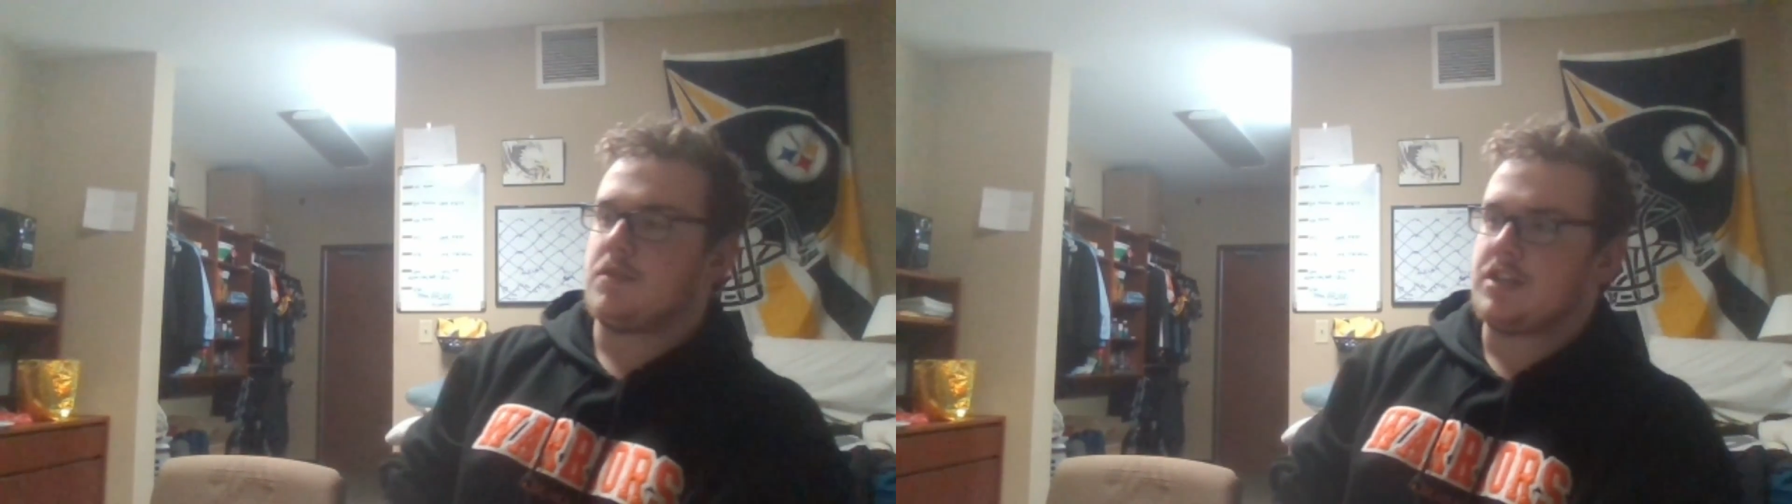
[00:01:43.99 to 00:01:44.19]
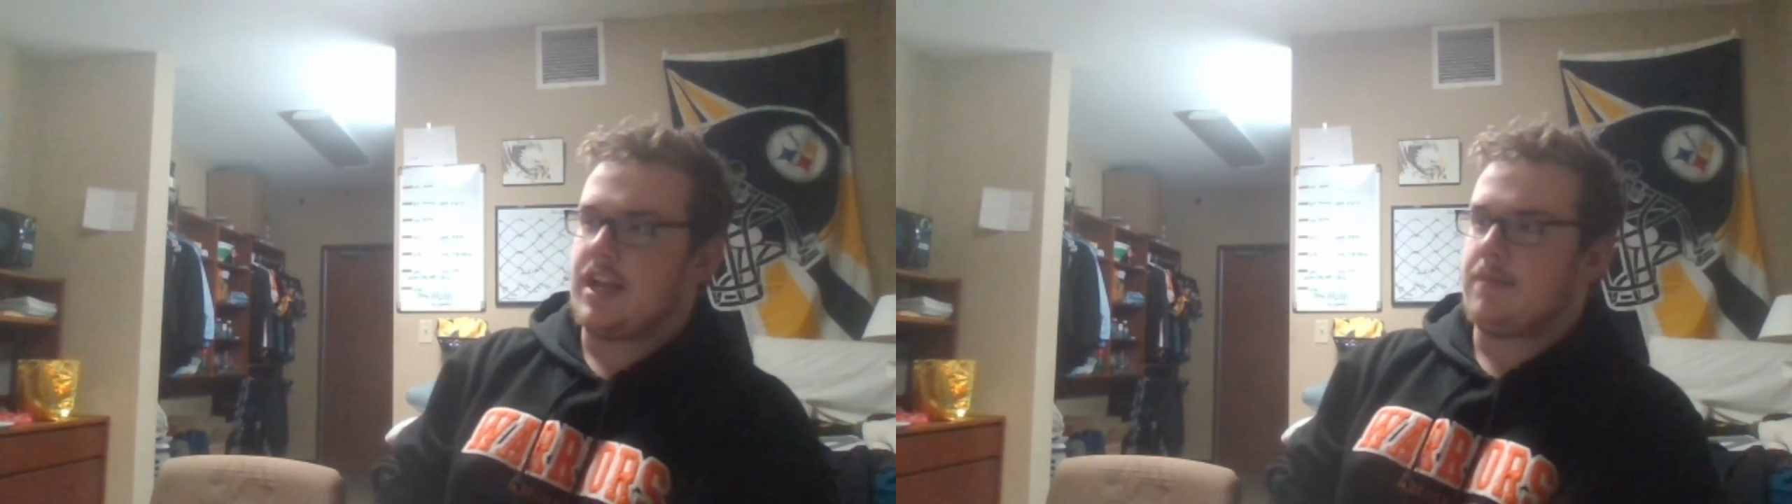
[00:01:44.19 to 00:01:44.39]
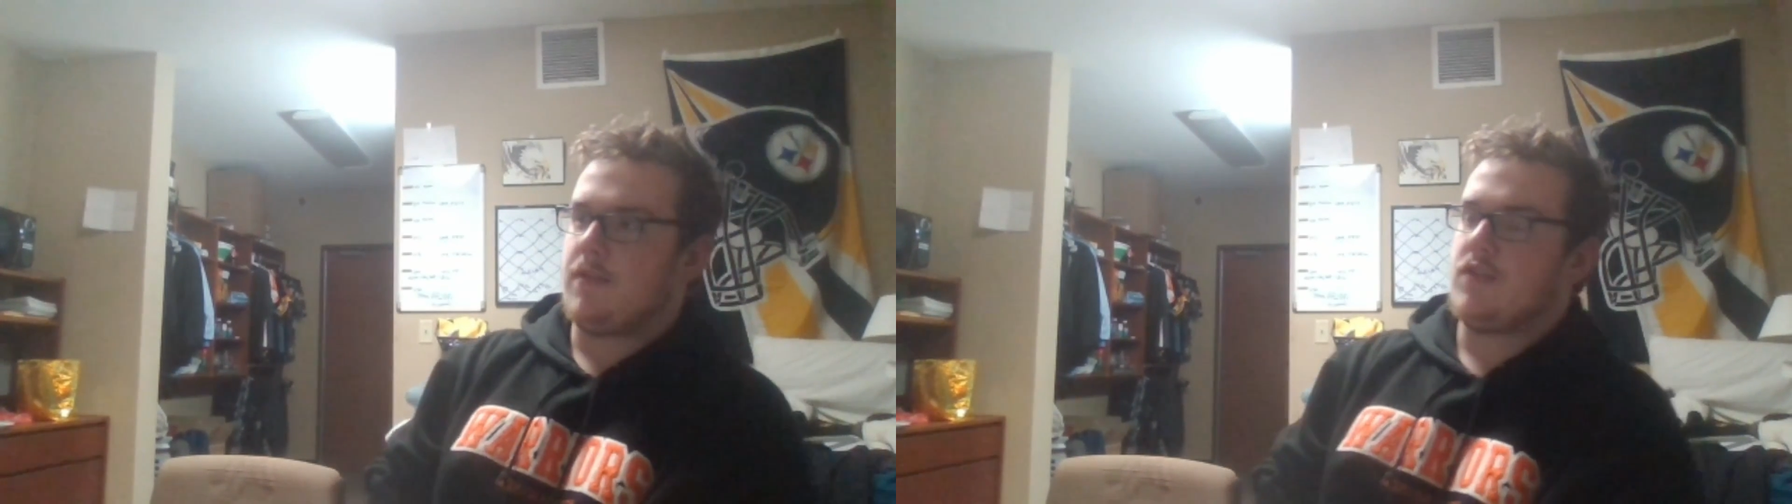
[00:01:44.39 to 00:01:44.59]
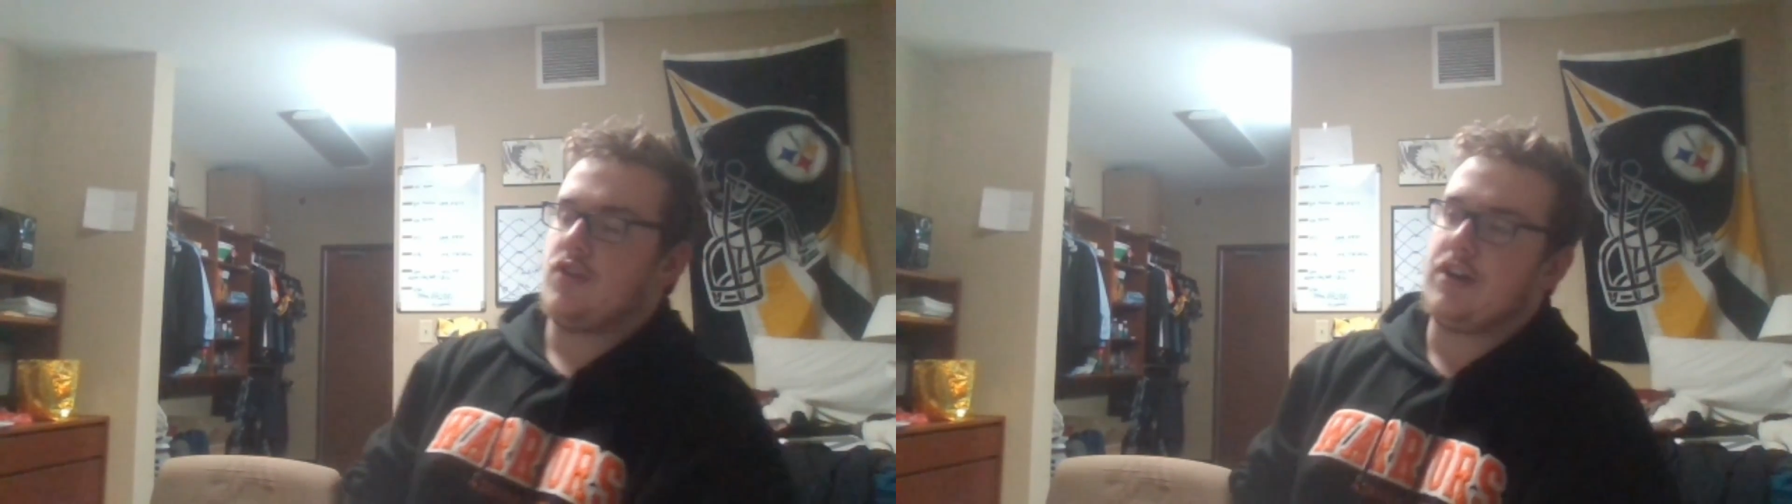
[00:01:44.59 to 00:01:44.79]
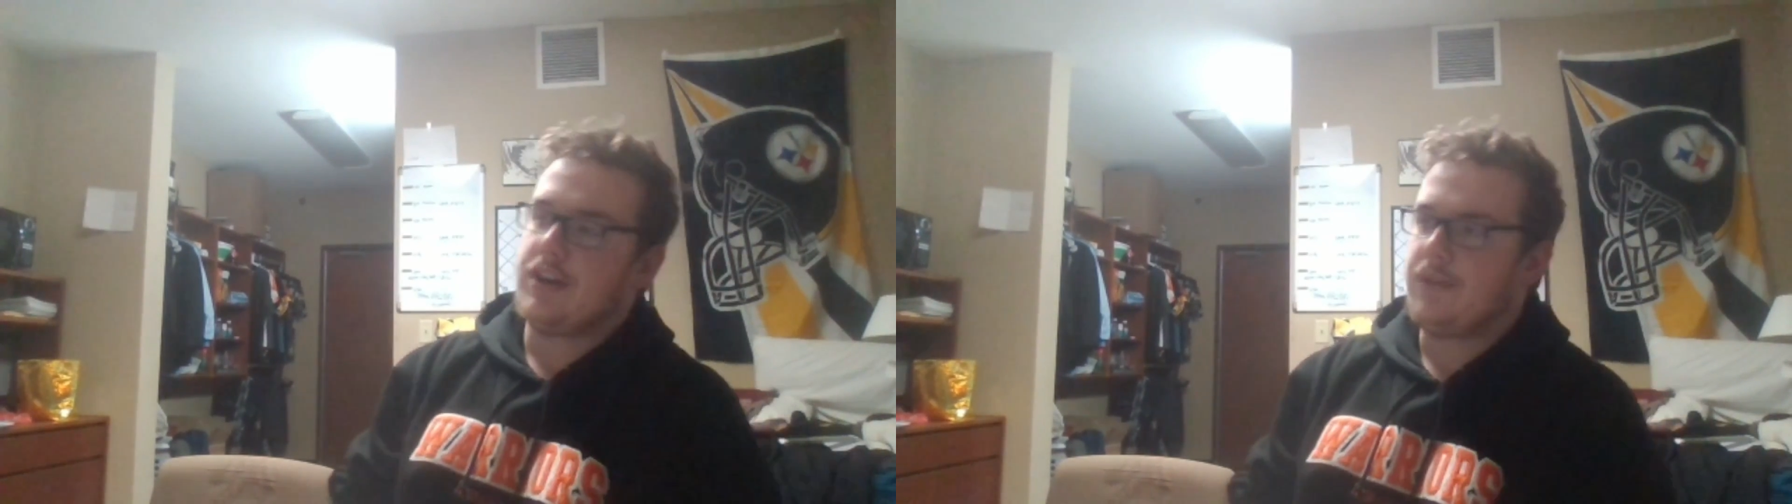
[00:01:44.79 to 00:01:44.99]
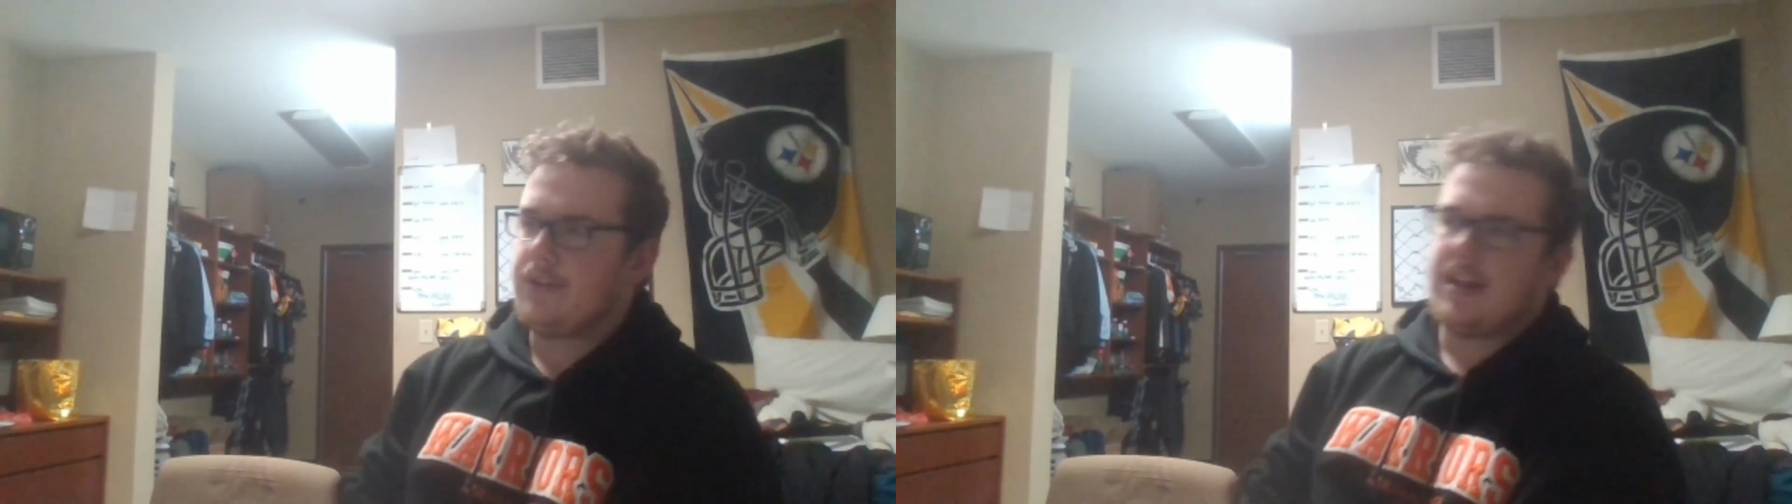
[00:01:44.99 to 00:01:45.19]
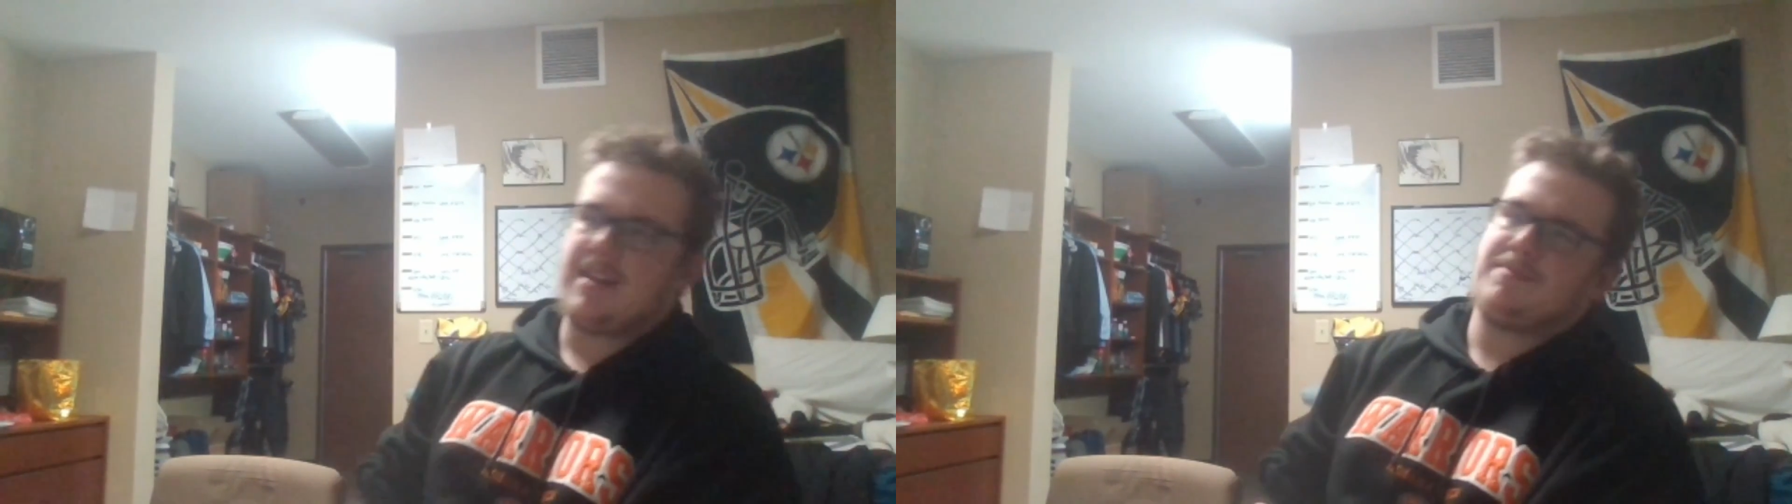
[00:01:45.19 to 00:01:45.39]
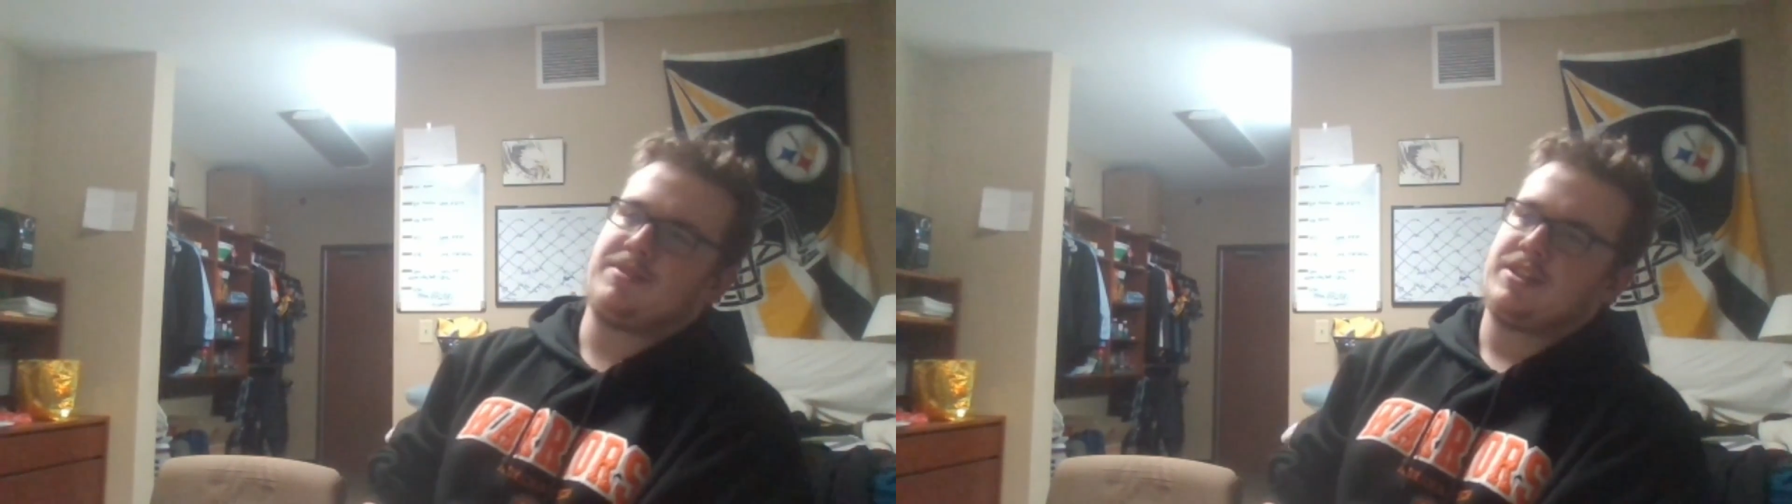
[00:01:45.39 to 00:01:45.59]
per team over thirty-two
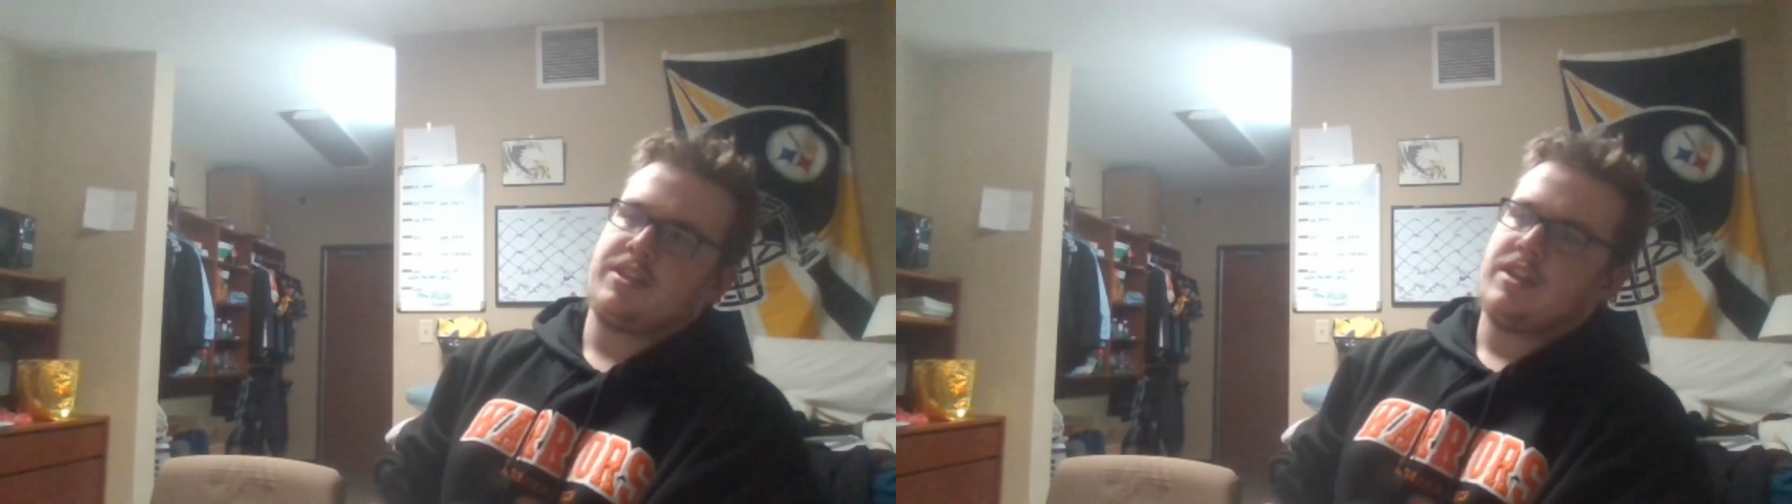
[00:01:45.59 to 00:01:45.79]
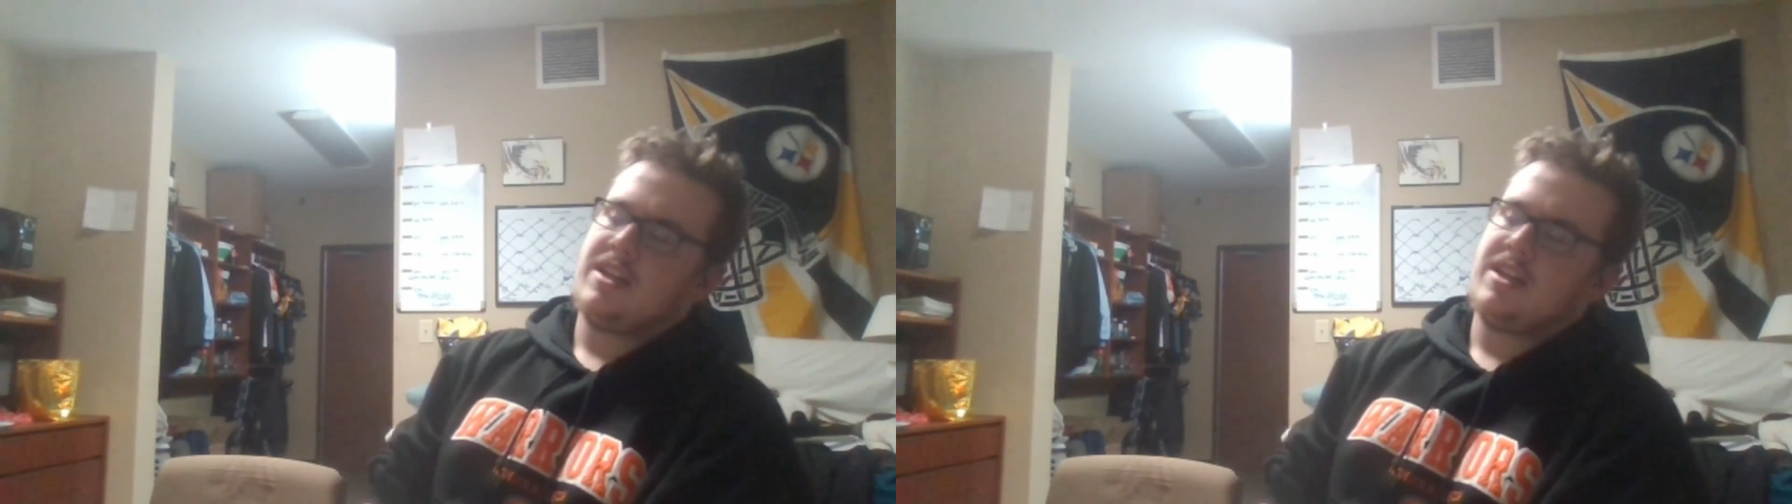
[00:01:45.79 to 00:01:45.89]
teams.